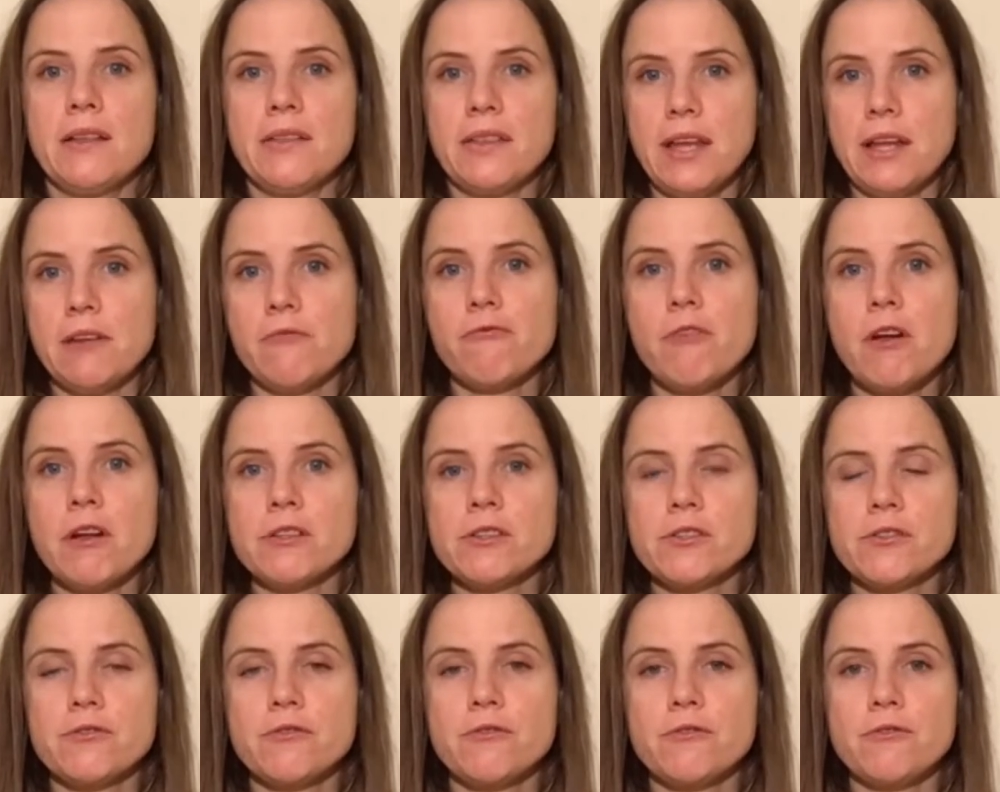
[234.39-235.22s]
that
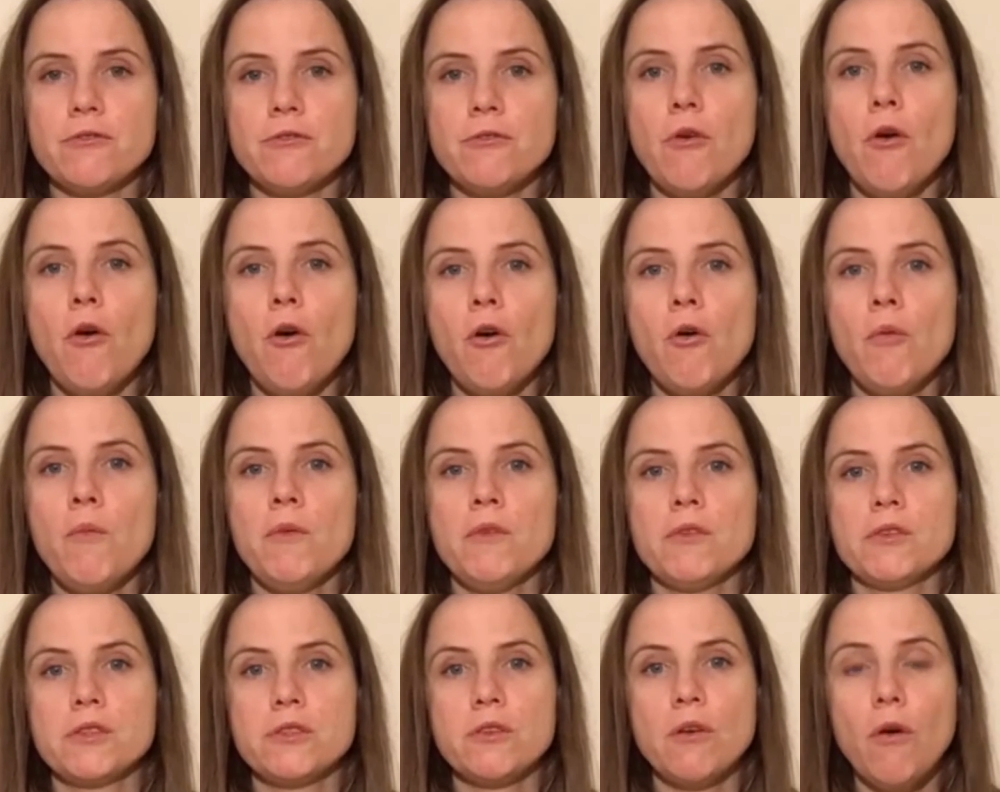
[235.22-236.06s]
runs through
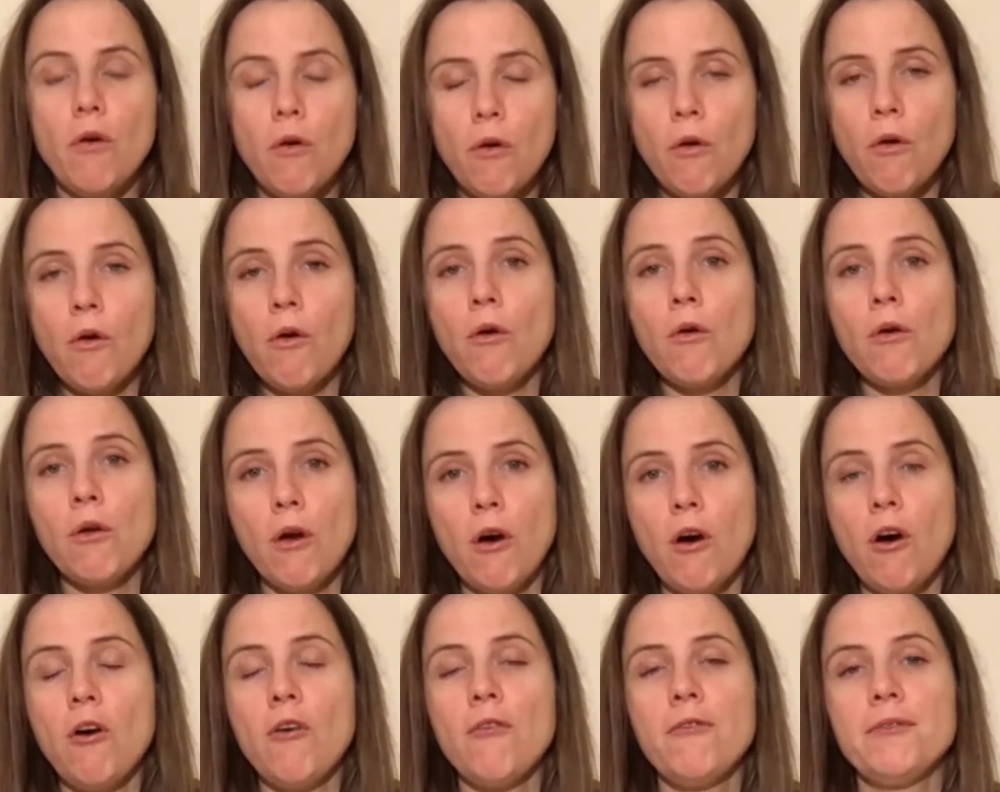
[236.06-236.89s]
almost all
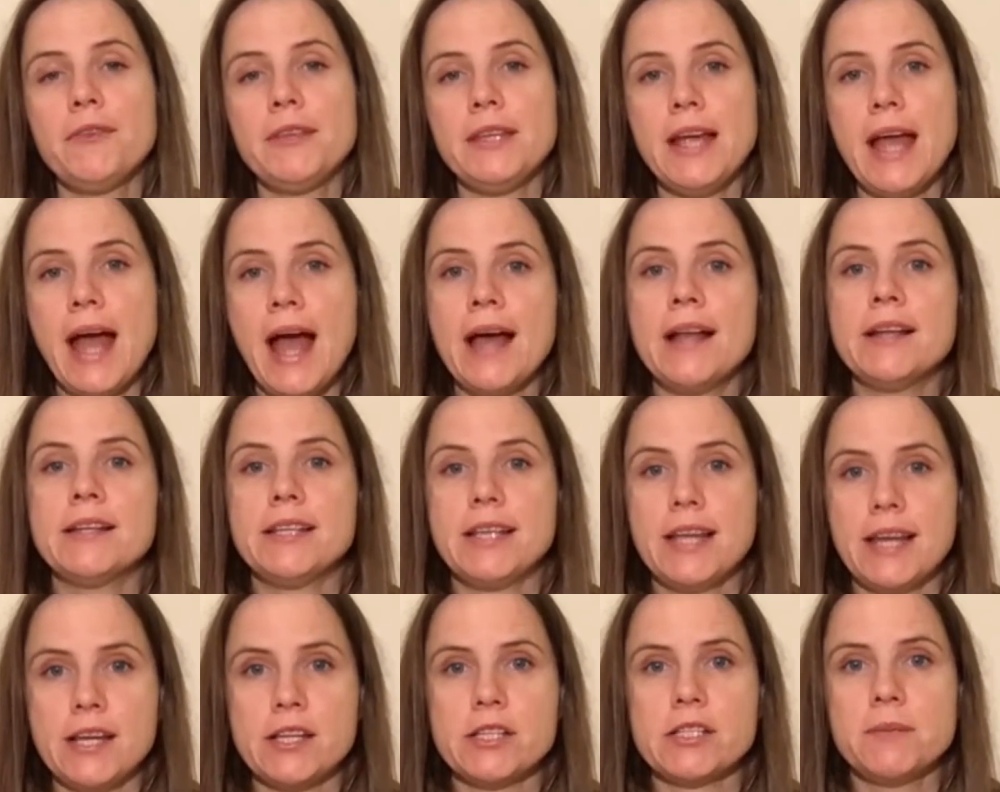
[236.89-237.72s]
of the
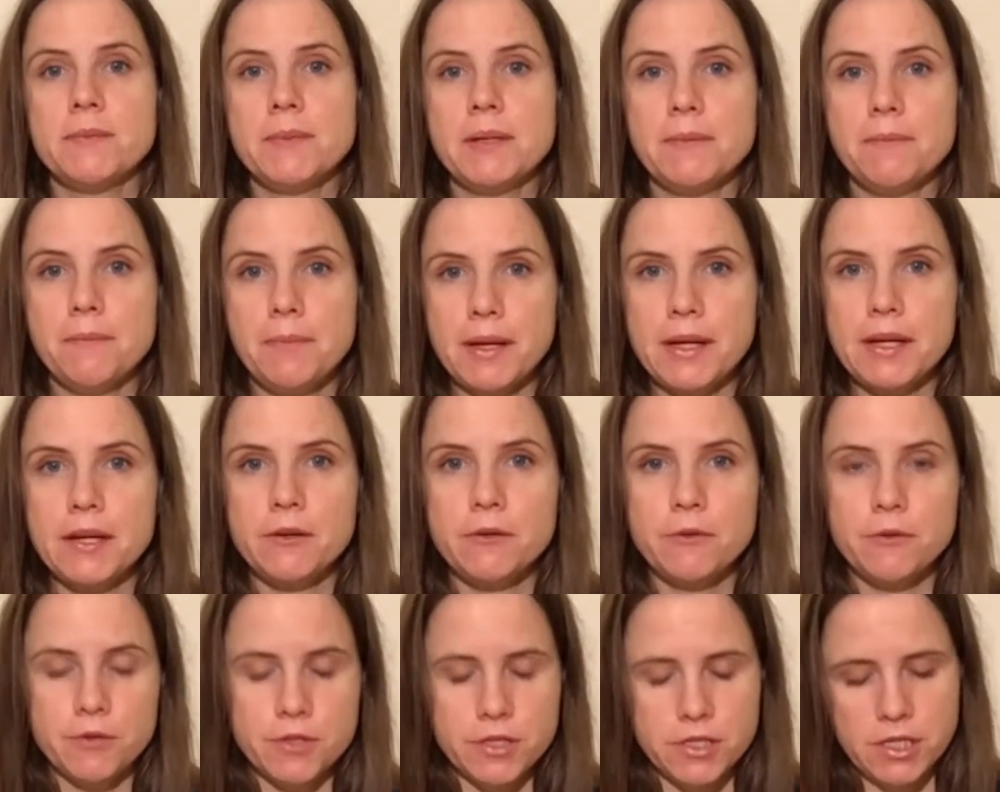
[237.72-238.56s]
antihistamine
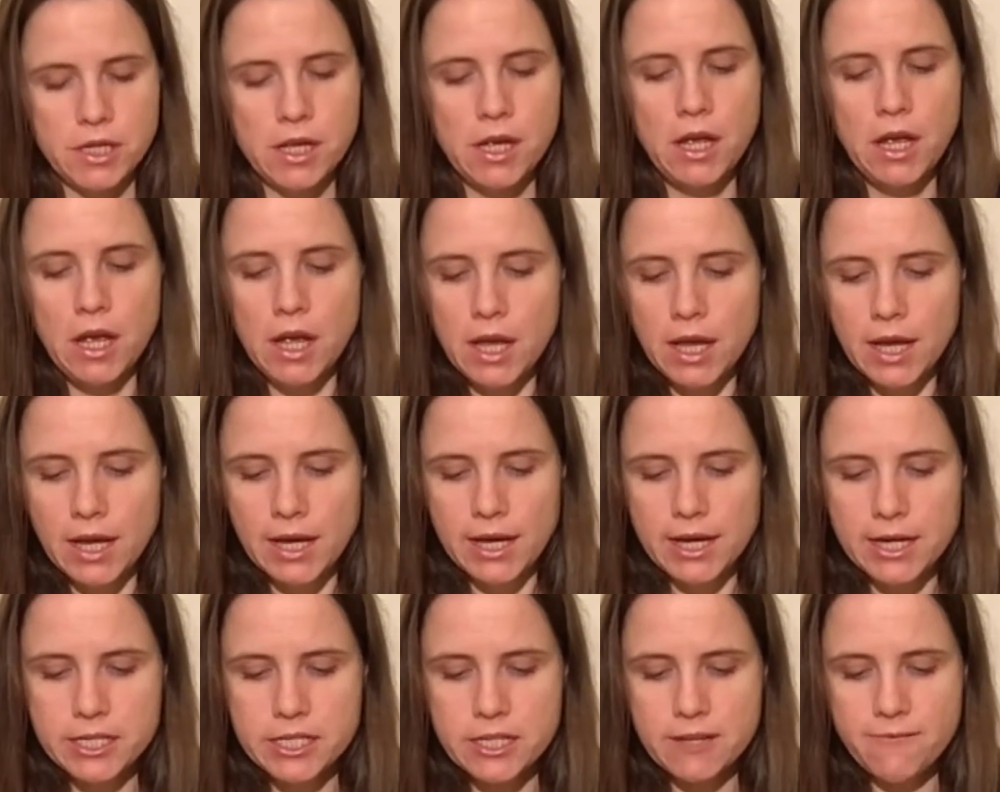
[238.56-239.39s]
pills
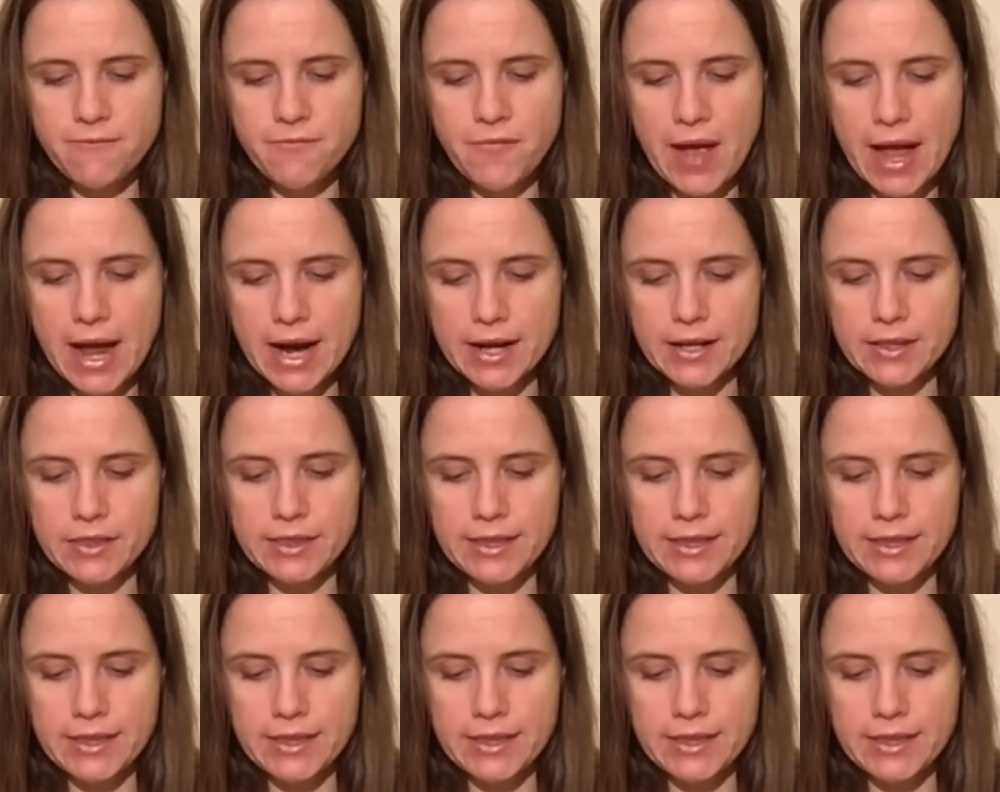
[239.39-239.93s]
is the fact